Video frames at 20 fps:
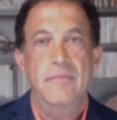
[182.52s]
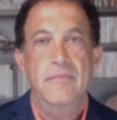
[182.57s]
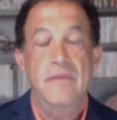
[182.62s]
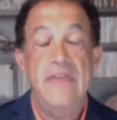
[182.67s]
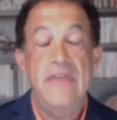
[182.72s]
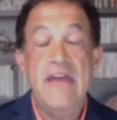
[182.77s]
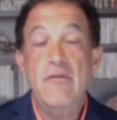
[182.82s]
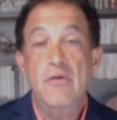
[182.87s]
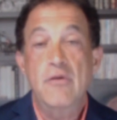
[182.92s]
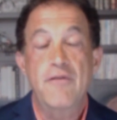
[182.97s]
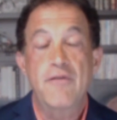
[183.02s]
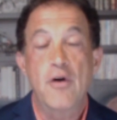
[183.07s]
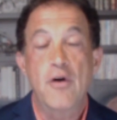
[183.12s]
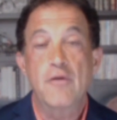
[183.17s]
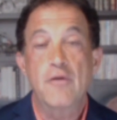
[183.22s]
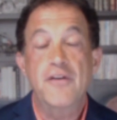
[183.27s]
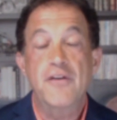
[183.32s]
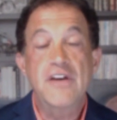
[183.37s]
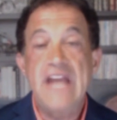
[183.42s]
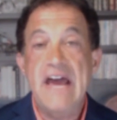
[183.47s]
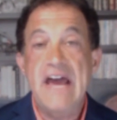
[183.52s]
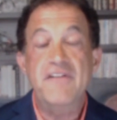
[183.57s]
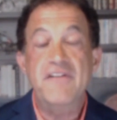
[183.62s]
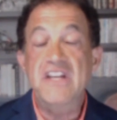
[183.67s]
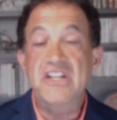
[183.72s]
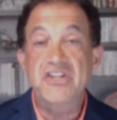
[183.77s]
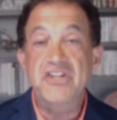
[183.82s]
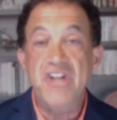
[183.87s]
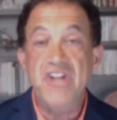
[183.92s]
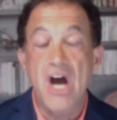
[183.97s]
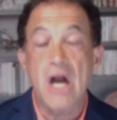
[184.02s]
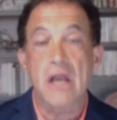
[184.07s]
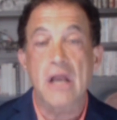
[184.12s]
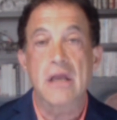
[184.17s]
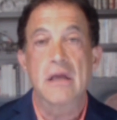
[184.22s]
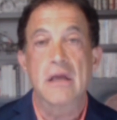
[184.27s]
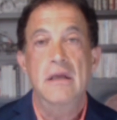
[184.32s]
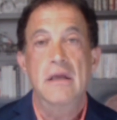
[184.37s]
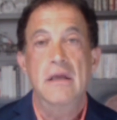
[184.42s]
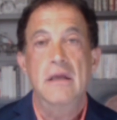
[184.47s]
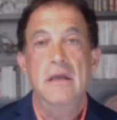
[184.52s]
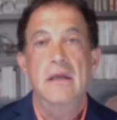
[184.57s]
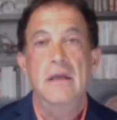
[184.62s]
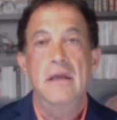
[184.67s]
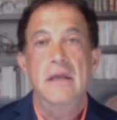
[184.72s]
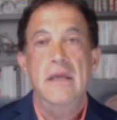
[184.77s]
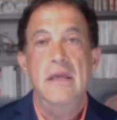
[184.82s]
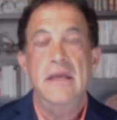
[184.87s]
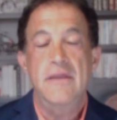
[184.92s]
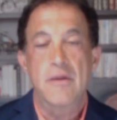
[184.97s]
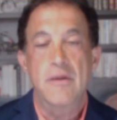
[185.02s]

they would vote for Daffy Duck in